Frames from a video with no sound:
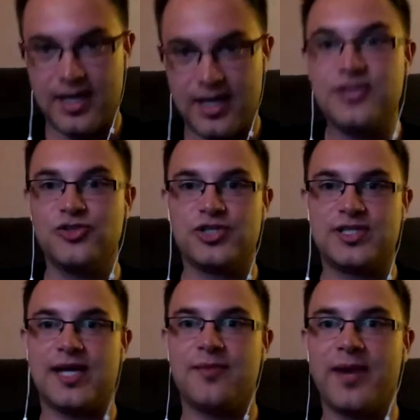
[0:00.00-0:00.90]
As you
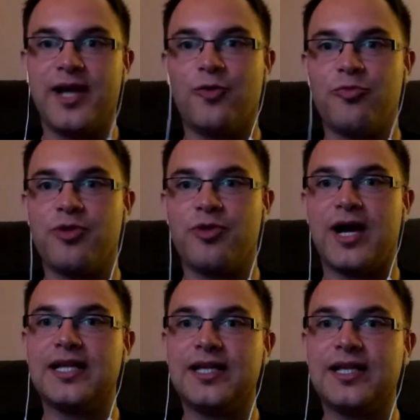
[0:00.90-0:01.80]
just said, Michael
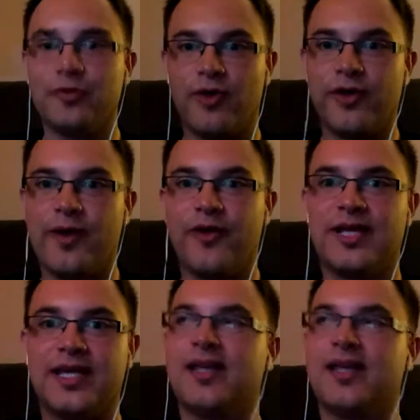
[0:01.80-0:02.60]
Bradley running around